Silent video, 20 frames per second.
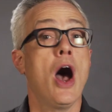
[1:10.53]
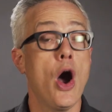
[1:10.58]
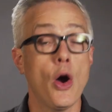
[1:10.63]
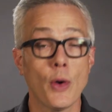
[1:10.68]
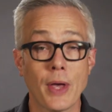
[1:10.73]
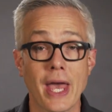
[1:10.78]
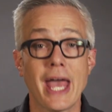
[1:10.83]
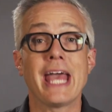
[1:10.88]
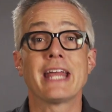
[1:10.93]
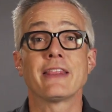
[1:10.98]

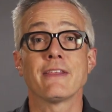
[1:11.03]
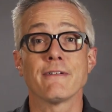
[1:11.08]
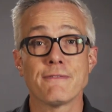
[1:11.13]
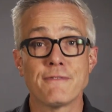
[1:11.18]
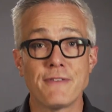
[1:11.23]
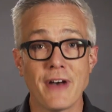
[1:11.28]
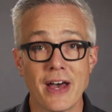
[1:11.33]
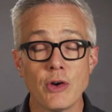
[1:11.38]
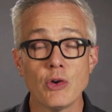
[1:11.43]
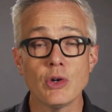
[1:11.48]
Okay, at the
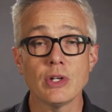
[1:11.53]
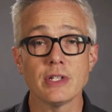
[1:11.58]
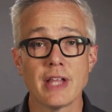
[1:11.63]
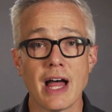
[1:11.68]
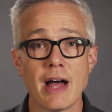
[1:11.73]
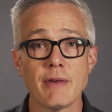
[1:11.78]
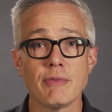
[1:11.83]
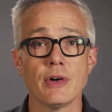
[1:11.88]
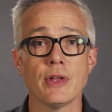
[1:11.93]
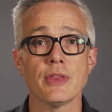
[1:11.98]
federal
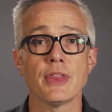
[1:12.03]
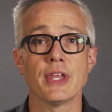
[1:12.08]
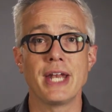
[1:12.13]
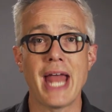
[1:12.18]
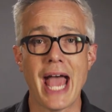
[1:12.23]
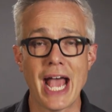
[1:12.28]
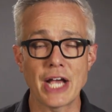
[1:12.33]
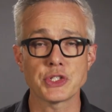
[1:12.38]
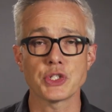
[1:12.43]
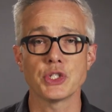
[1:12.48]
level, the
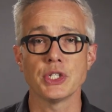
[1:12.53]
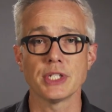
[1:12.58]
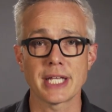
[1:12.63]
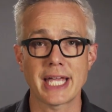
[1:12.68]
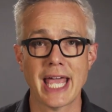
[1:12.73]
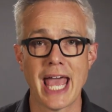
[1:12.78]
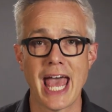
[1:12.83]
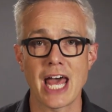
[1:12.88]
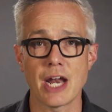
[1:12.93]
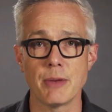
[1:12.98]
National
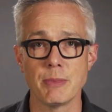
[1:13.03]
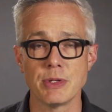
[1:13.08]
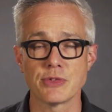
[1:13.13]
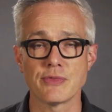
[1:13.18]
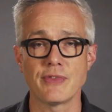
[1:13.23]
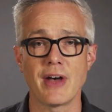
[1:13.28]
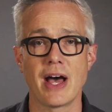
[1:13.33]
Academies